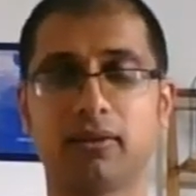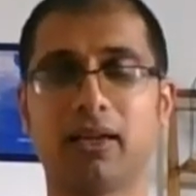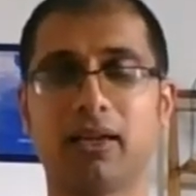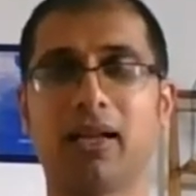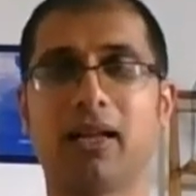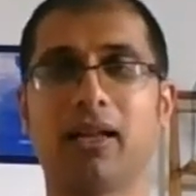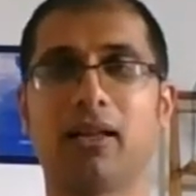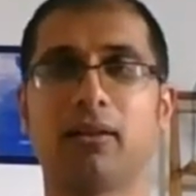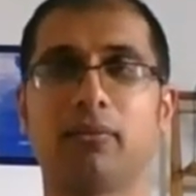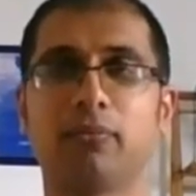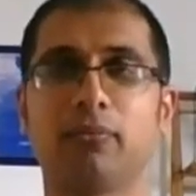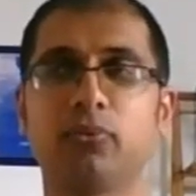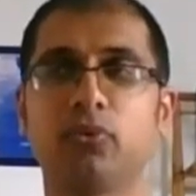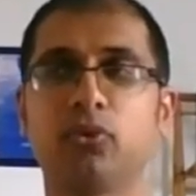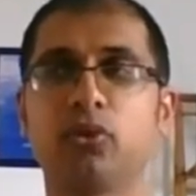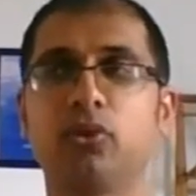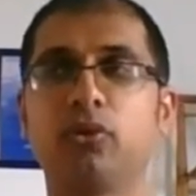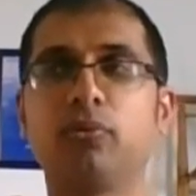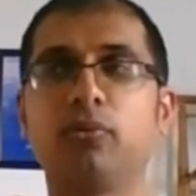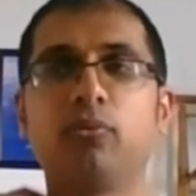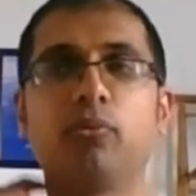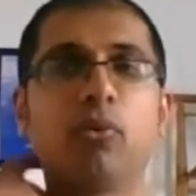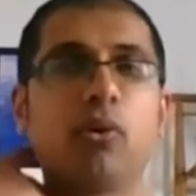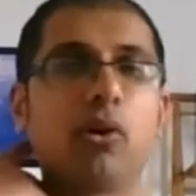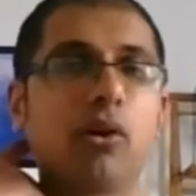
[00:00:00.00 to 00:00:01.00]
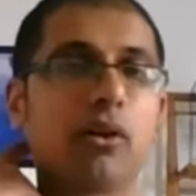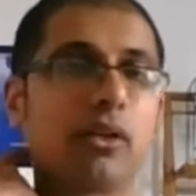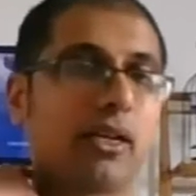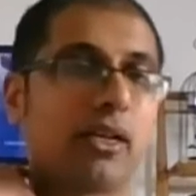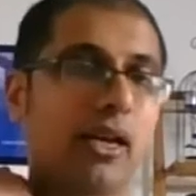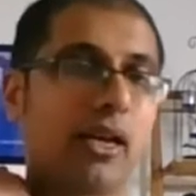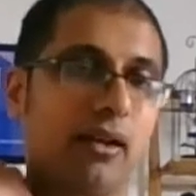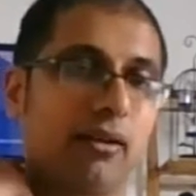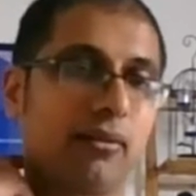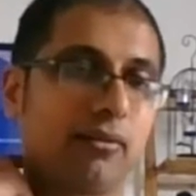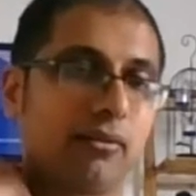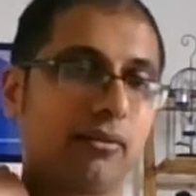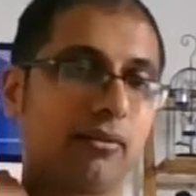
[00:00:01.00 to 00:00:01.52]
help to work
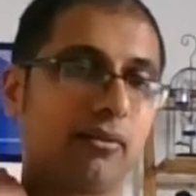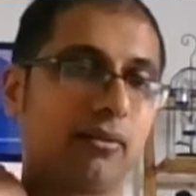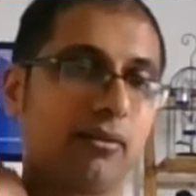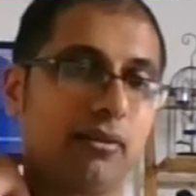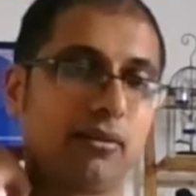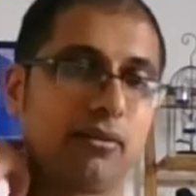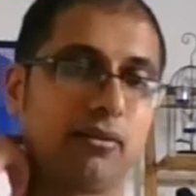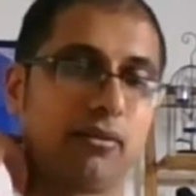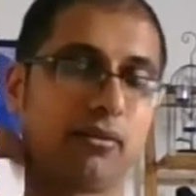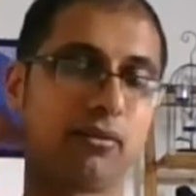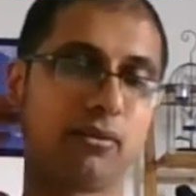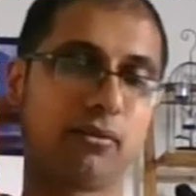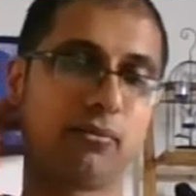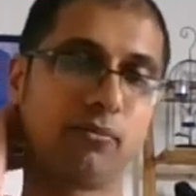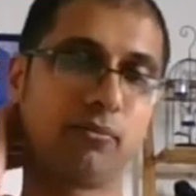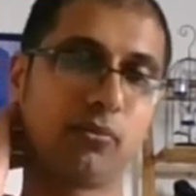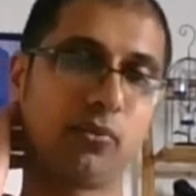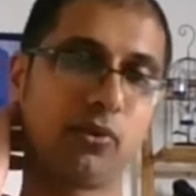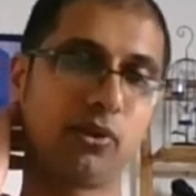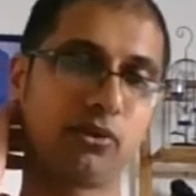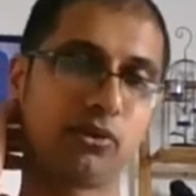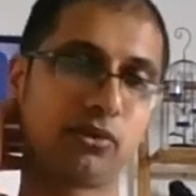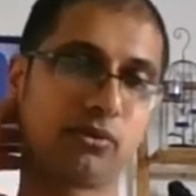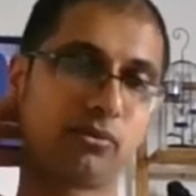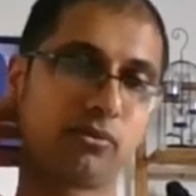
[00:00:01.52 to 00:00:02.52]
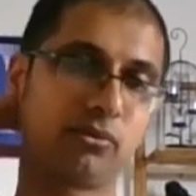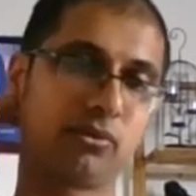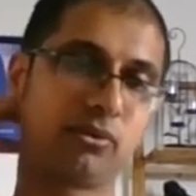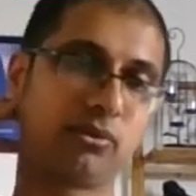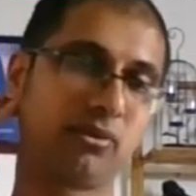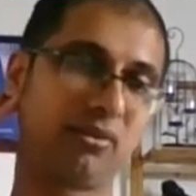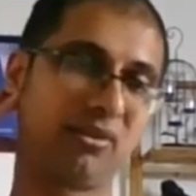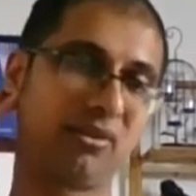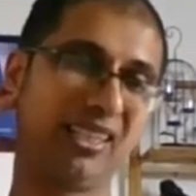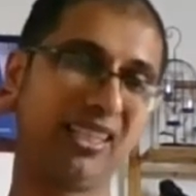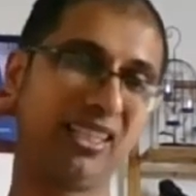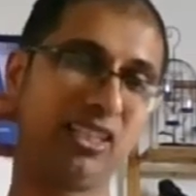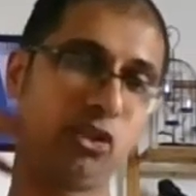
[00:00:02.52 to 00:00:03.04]
out the muscles,
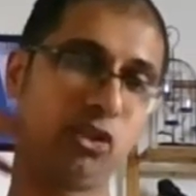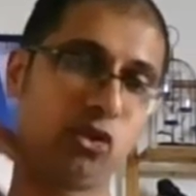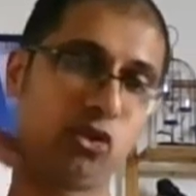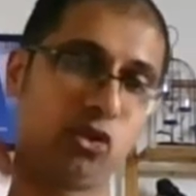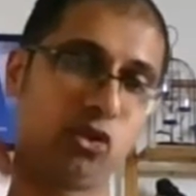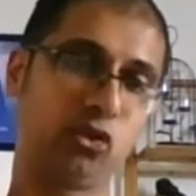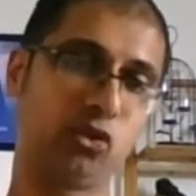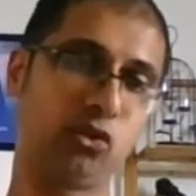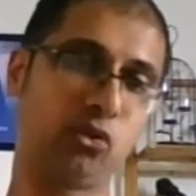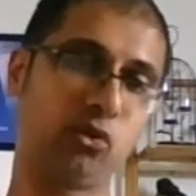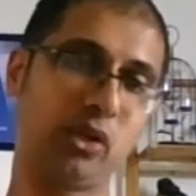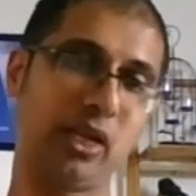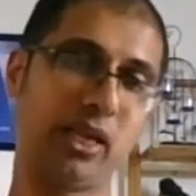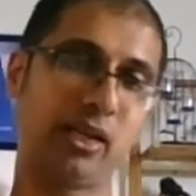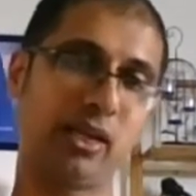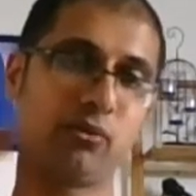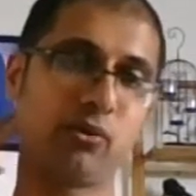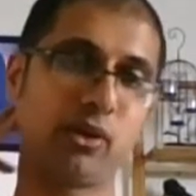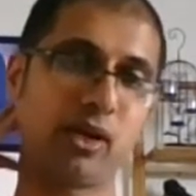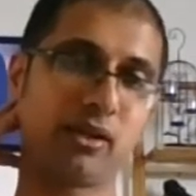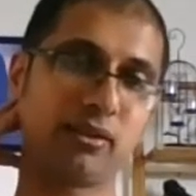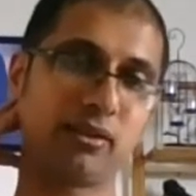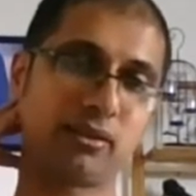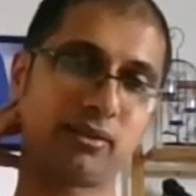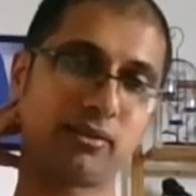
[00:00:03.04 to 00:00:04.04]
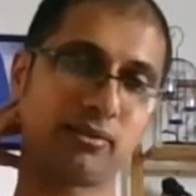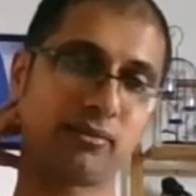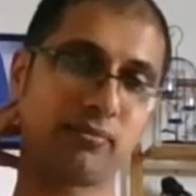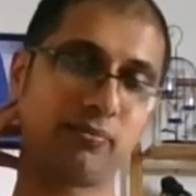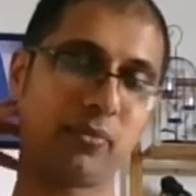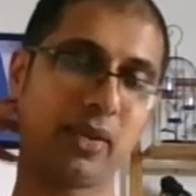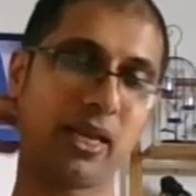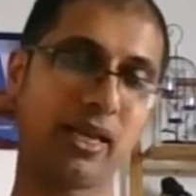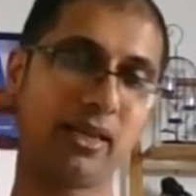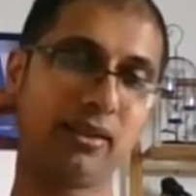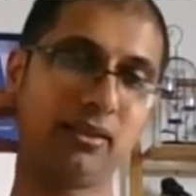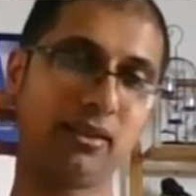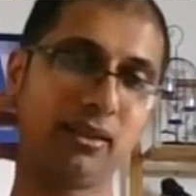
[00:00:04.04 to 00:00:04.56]
these two areas
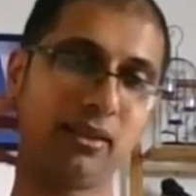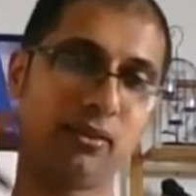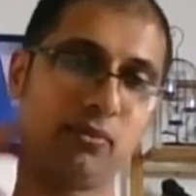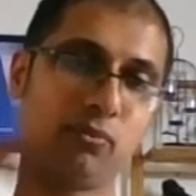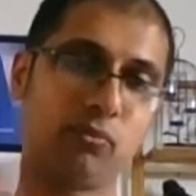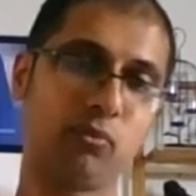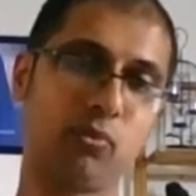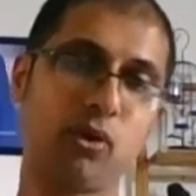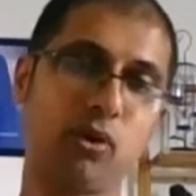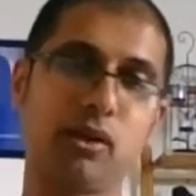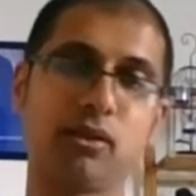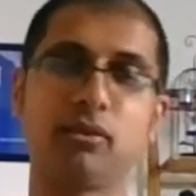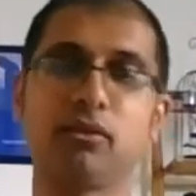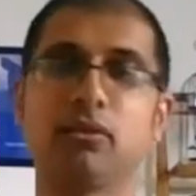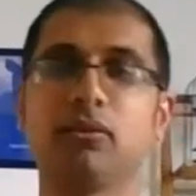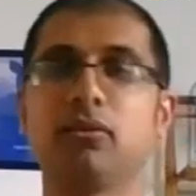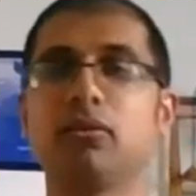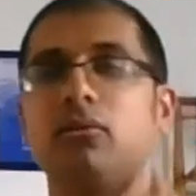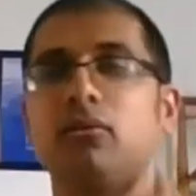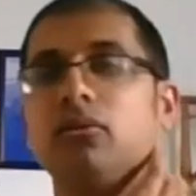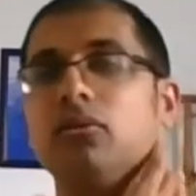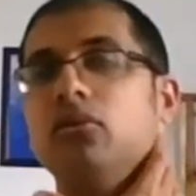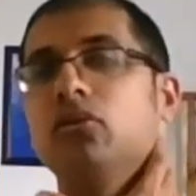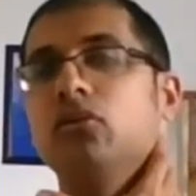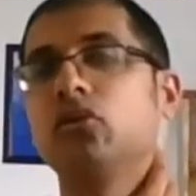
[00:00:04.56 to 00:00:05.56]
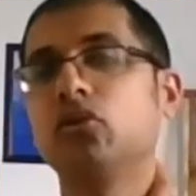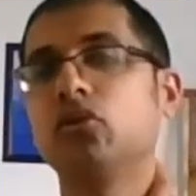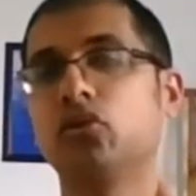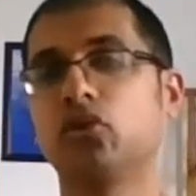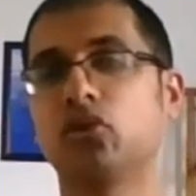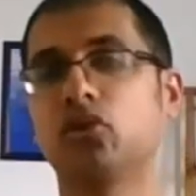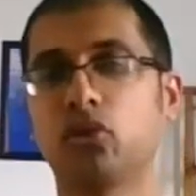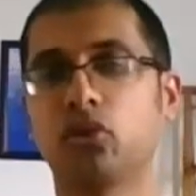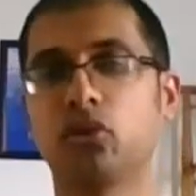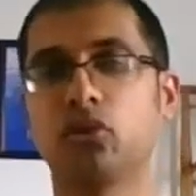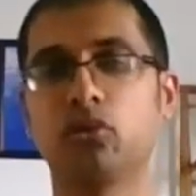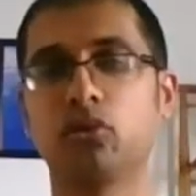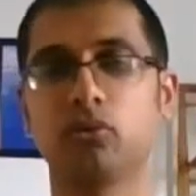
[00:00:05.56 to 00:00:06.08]
mainly, 1,
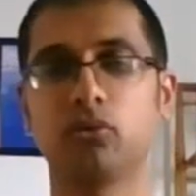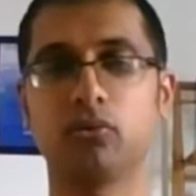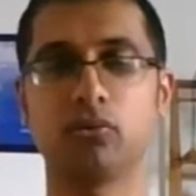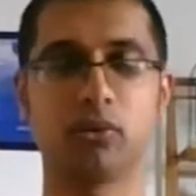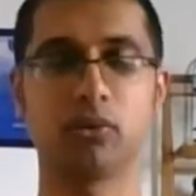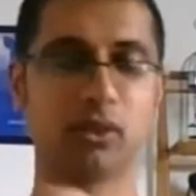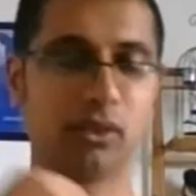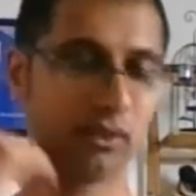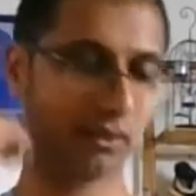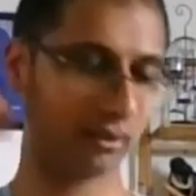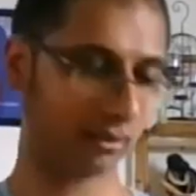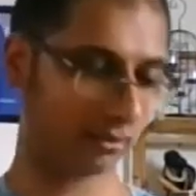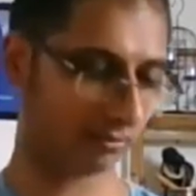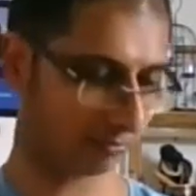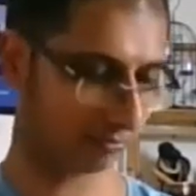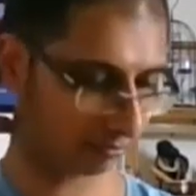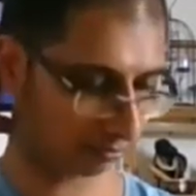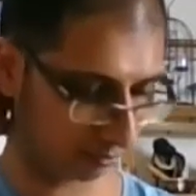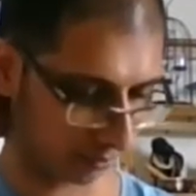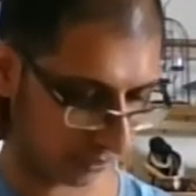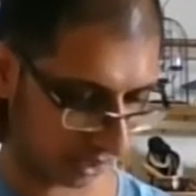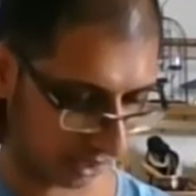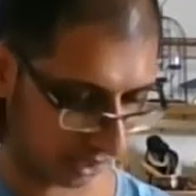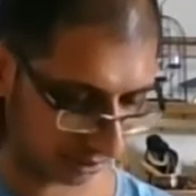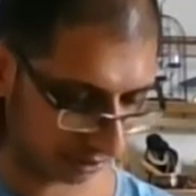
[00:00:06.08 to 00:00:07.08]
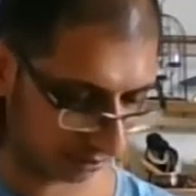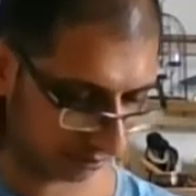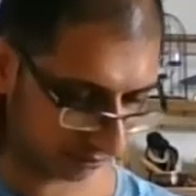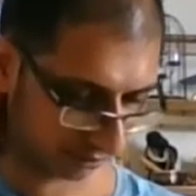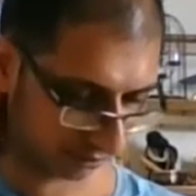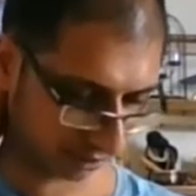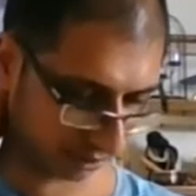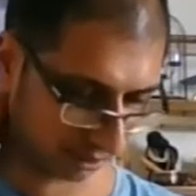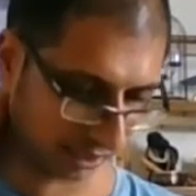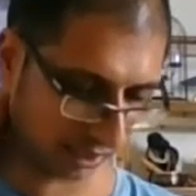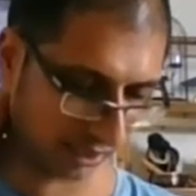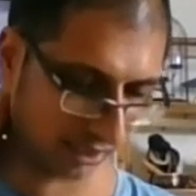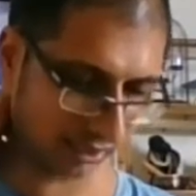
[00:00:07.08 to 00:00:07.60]
2, back of
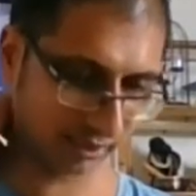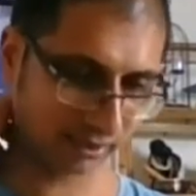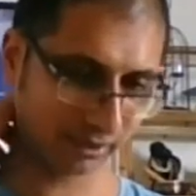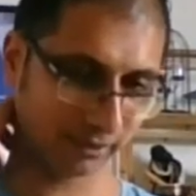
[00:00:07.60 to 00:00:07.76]
the neck.